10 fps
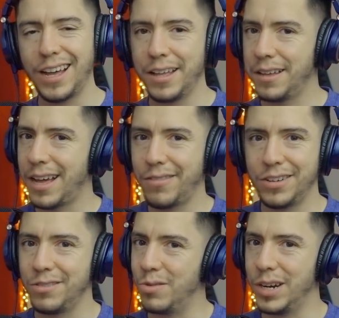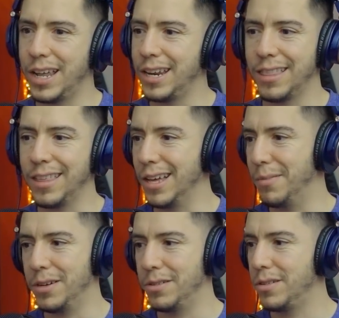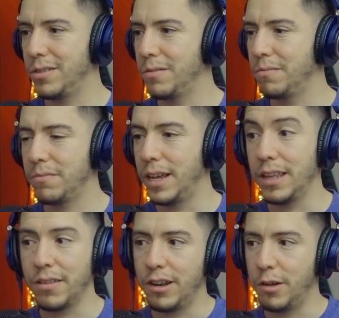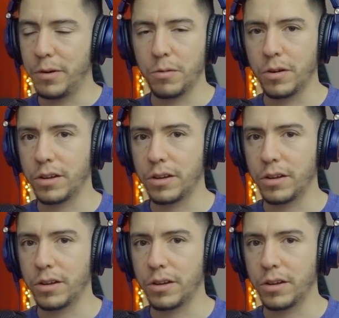I haven't read anything about any developer